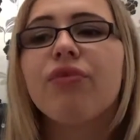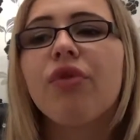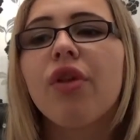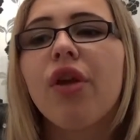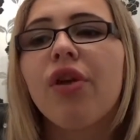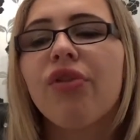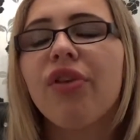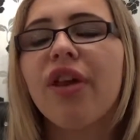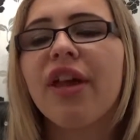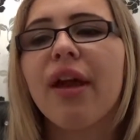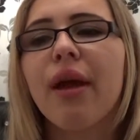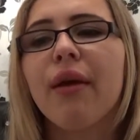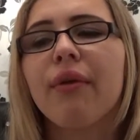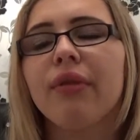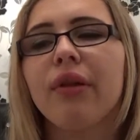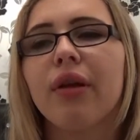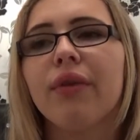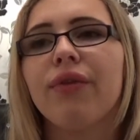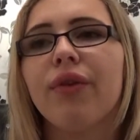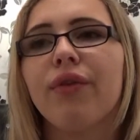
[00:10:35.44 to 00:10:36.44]
So they go
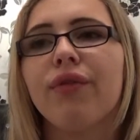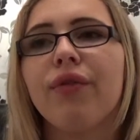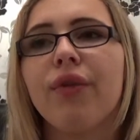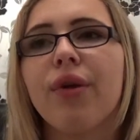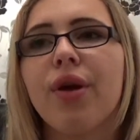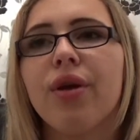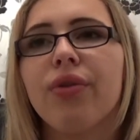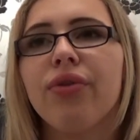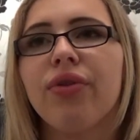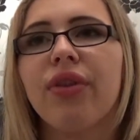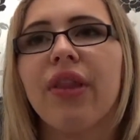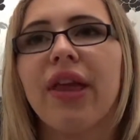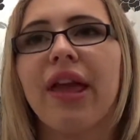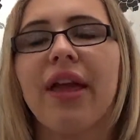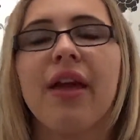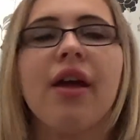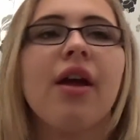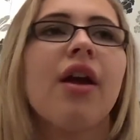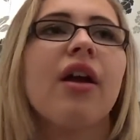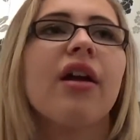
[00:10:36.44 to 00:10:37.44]
and look for food, and they
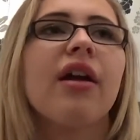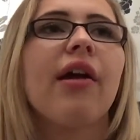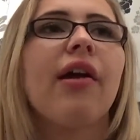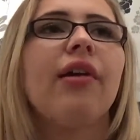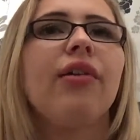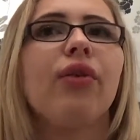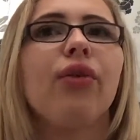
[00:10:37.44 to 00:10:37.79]
go in